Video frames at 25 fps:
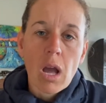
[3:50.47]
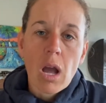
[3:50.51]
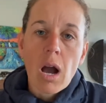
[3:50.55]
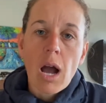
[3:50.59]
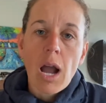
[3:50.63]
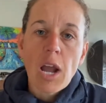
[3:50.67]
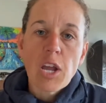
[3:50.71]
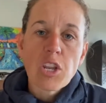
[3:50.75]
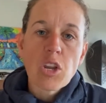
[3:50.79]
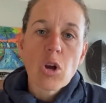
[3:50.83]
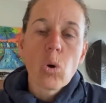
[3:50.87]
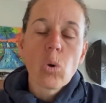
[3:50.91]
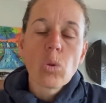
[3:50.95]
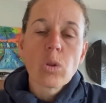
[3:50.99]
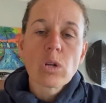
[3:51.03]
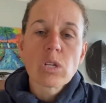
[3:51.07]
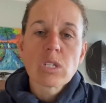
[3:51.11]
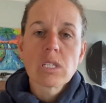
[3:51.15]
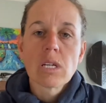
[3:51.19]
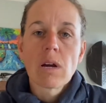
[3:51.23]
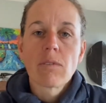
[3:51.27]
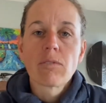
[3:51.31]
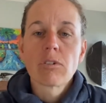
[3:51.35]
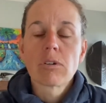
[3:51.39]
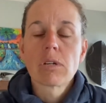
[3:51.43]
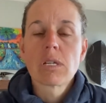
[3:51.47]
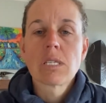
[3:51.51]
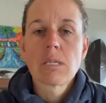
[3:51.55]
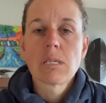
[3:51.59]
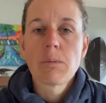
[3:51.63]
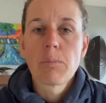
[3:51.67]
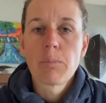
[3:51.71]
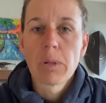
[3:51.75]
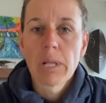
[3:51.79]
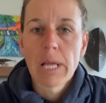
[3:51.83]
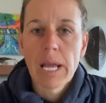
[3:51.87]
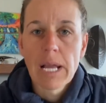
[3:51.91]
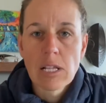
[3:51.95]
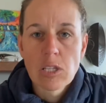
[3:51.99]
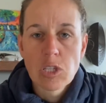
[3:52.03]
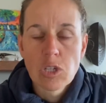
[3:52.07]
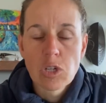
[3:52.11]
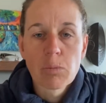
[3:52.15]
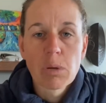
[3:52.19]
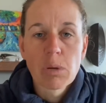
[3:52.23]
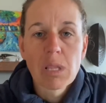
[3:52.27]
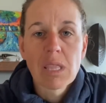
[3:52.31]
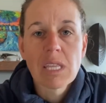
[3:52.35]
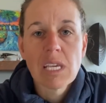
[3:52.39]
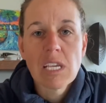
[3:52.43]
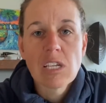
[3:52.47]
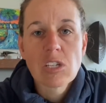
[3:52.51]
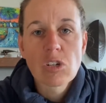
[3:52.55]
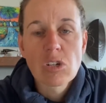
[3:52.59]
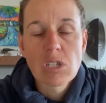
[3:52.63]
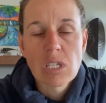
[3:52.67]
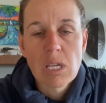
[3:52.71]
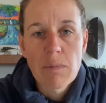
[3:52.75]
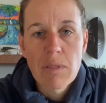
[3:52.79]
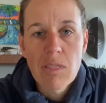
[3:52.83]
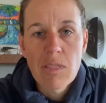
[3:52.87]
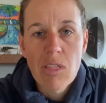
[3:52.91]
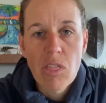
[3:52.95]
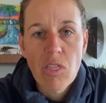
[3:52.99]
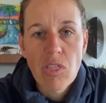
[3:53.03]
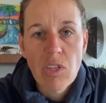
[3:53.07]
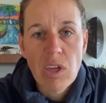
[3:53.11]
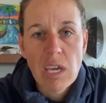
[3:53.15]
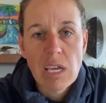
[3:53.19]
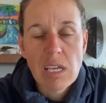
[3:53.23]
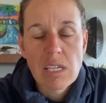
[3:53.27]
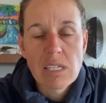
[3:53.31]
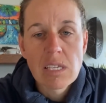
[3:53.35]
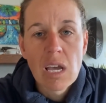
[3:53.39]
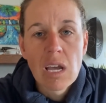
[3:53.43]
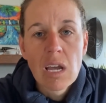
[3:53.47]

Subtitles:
I know there's never a simple answer, but these are some of the things